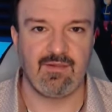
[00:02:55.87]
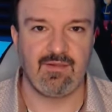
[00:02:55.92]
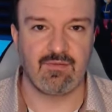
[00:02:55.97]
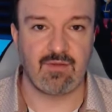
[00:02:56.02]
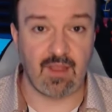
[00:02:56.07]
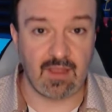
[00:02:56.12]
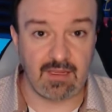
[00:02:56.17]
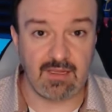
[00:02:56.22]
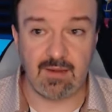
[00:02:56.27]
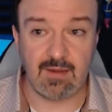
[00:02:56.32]

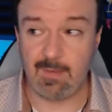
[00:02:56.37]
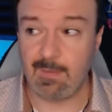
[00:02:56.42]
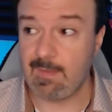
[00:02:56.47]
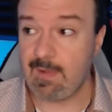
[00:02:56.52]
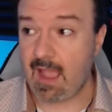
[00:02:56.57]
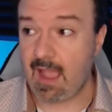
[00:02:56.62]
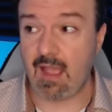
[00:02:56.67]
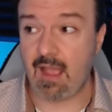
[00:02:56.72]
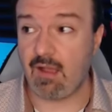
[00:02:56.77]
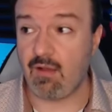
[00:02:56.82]
Right?
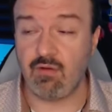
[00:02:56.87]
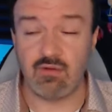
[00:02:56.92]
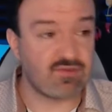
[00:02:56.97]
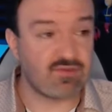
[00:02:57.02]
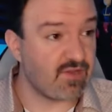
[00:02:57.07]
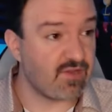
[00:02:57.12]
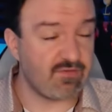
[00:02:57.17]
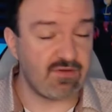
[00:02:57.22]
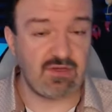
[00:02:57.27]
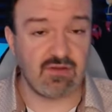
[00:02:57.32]
Now,
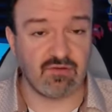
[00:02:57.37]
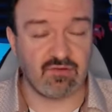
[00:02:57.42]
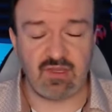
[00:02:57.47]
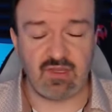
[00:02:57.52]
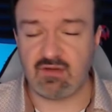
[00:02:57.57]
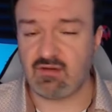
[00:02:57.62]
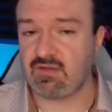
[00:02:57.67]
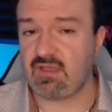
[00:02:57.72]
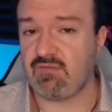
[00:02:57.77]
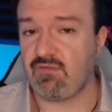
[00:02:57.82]
seven years
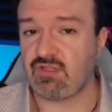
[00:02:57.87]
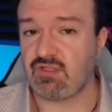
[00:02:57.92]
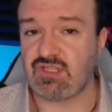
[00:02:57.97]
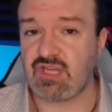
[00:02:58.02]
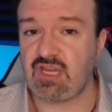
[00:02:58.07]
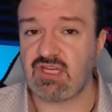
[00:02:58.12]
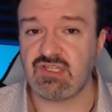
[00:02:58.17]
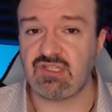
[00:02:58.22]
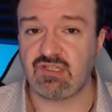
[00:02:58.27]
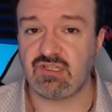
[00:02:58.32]
later, they've all
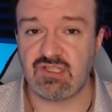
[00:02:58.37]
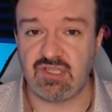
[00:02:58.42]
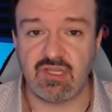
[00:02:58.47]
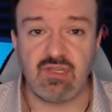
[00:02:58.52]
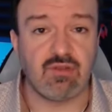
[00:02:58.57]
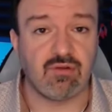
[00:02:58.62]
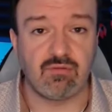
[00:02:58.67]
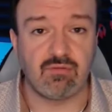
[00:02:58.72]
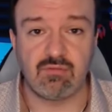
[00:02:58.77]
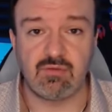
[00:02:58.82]
changed their
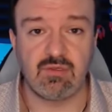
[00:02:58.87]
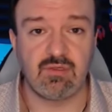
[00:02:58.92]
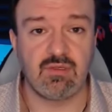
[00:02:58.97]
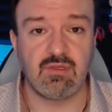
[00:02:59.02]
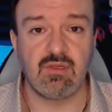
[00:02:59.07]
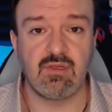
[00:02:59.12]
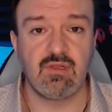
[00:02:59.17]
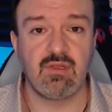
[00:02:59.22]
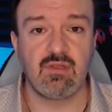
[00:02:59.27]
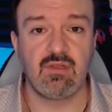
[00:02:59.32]
tune.
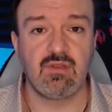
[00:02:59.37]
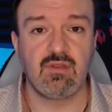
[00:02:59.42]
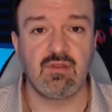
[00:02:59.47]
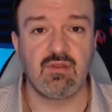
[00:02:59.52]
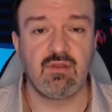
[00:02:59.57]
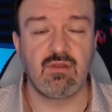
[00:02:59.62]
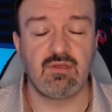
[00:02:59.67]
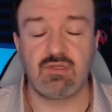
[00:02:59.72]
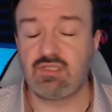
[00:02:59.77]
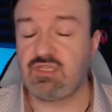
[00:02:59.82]

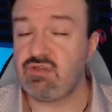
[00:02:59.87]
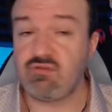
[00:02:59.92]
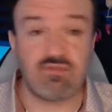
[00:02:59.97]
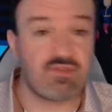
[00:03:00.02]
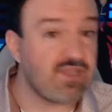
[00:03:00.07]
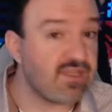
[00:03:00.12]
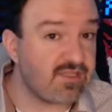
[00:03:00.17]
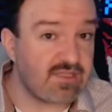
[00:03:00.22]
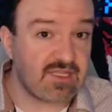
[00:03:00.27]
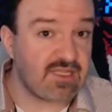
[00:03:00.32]
Do you
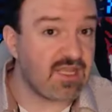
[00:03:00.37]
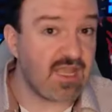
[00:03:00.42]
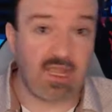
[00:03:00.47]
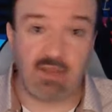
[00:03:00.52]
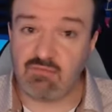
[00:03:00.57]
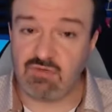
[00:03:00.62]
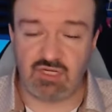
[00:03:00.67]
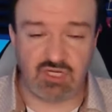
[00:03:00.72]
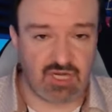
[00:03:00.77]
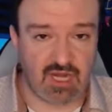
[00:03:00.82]
think the
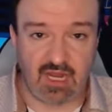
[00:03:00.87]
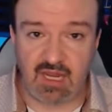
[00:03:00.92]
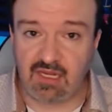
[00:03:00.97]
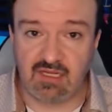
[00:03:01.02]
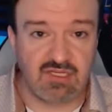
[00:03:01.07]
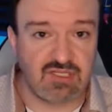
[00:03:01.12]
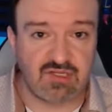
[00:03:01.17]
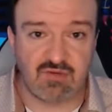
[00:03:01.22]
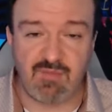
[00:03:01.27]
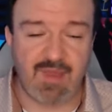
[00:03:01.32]
game
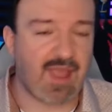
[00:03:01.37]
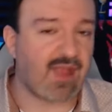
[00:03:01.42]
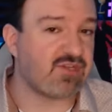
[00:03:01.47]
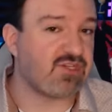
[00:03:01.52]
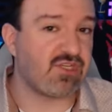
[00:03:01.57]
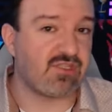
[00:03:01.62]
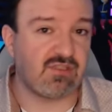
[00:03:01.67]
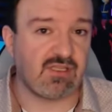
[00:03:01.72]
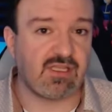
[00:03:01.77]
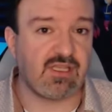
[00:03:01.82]
changed
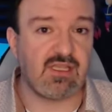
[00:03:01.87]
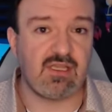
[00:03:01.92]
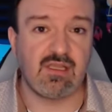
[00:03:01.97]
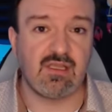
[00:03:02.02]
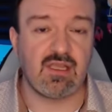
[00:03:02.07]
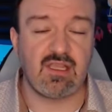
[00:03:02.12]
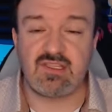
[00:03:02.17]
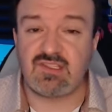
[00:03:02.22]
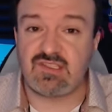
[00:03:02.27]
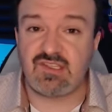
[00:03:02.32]
magically?
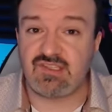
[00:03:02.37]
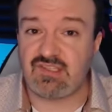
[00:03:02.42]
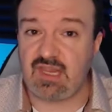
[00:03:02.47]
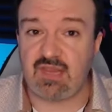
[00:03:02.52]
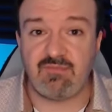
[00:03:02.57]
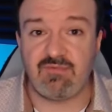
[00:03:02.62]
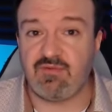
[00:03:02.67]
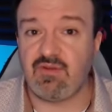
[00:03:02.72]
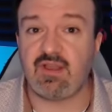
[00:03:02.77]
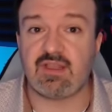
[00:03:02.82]
It's the
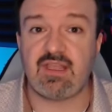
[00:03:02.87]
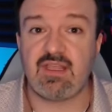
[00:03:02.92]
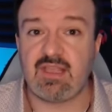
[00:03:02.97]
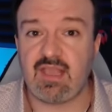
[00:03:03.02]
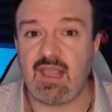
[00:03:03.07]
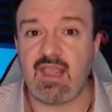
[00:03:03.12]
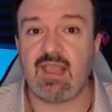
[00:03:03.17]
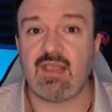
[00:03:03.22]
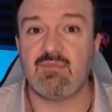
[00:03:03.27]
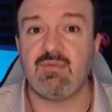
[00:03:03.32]
same fucking
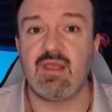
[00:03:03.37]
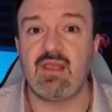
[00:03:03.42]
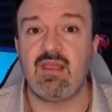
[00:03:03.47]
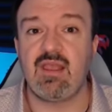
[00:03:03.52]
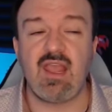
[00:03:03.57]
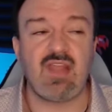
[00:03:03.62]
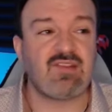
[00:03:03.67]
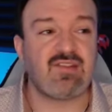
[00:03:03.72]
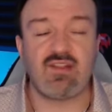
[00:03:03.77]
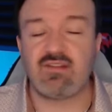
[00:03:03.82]
game.
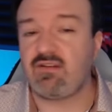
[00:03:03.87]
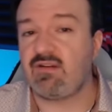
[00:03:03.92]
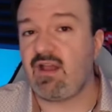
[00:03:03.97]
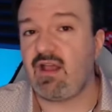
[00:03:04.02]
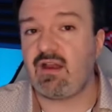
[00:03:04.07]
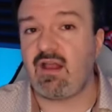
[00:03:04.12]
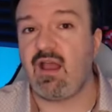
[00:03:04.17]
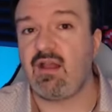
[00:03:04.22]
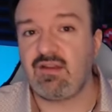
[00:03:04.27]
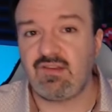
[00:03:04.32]
It's that they're
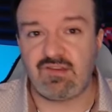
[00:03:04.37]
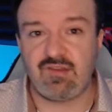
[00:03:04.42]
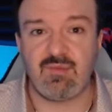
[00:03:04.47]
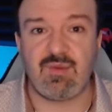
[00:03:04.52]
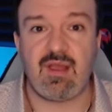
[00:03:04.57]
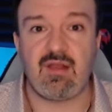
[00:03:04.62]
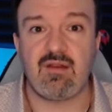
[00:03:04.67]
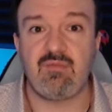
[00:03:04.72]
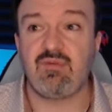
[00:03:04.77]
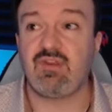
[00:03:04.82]
not honest
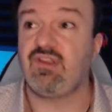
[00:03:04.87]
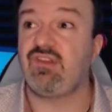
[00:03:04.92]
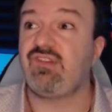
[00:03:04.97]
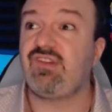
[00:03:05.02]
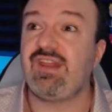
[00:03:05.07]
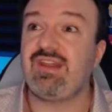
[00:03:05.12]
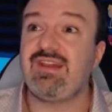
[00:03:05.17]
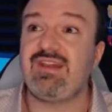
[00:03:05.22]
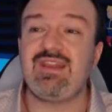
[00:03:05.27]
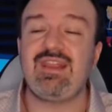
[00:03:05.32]
about it because
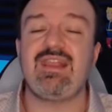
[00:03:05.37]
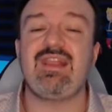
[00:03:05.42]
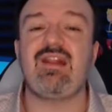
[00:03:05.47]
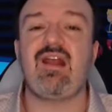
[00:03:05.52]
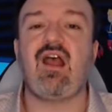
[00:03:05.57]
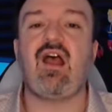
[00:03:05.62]
they need